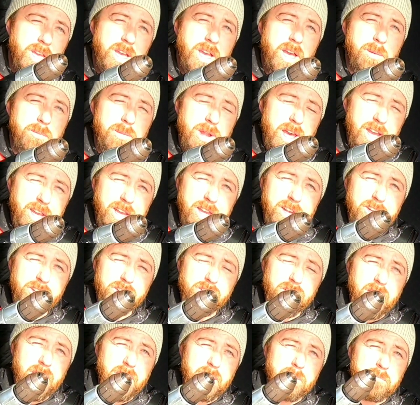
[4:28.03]
I'm not going to
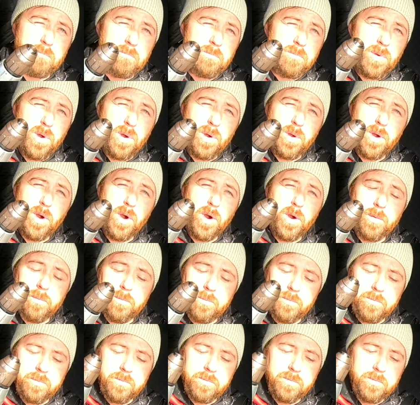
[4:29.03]
try to
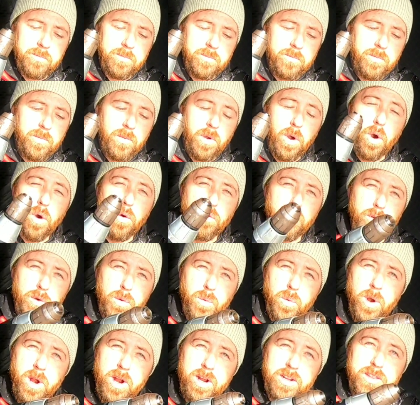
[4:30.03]

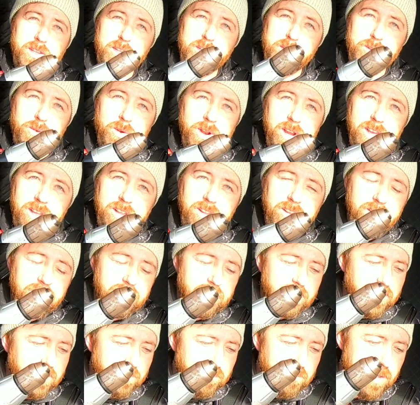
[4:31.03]
overwork the drill
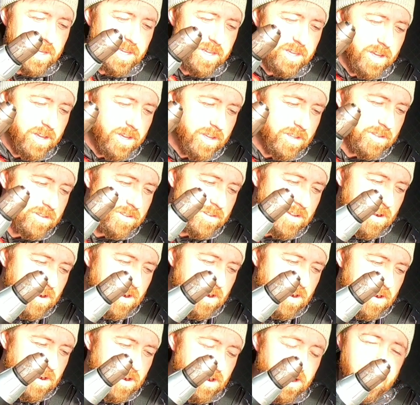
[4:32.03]
because
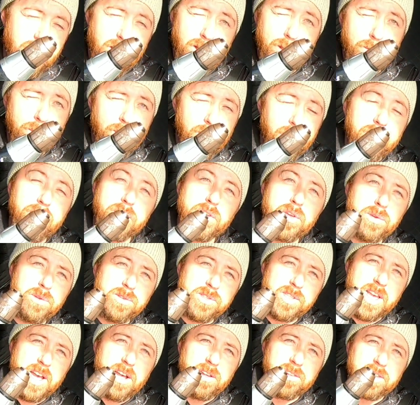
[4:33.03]
there are
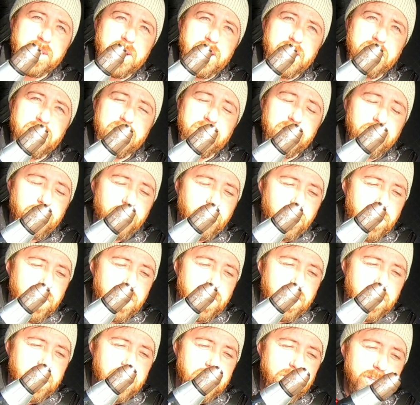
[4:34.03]
reviews out there
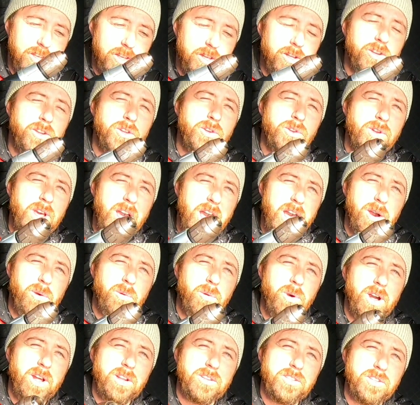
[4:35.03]
where you do not
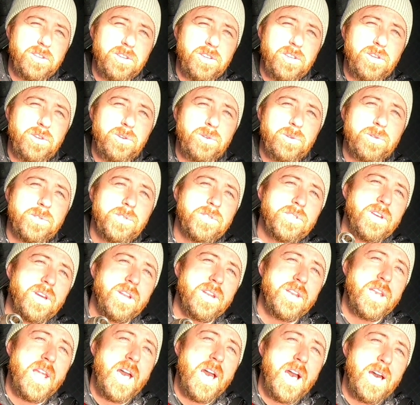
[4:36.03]
want to use a
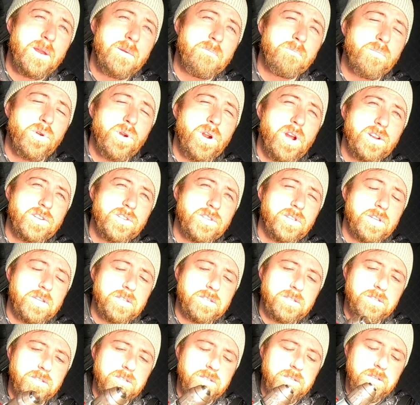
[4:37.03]

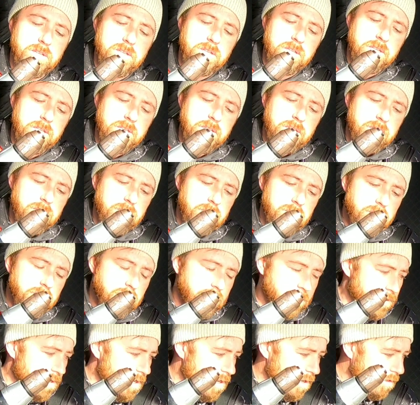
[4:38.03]
non-brushless.
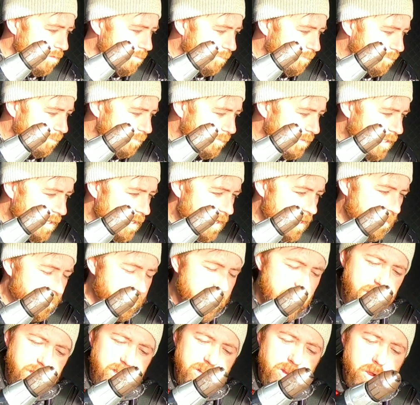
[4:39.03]
So I'm
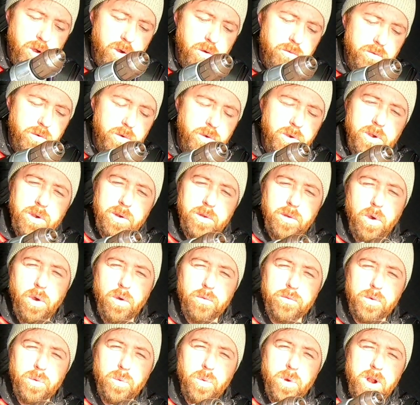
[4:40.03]
not going to over
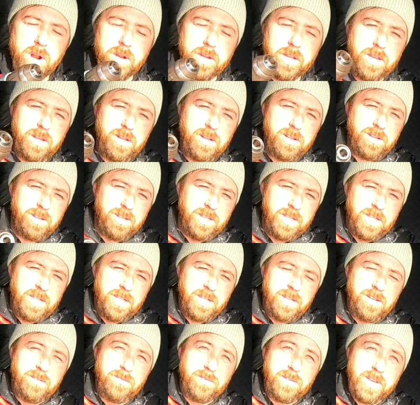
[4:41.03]
overwork it.
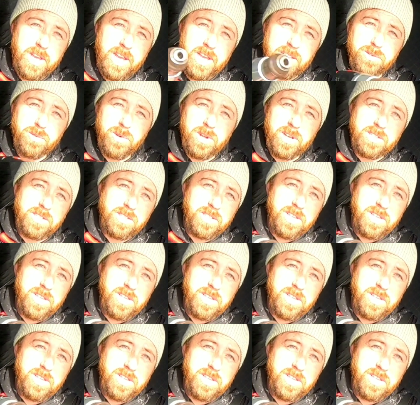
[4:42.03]
If you guys want to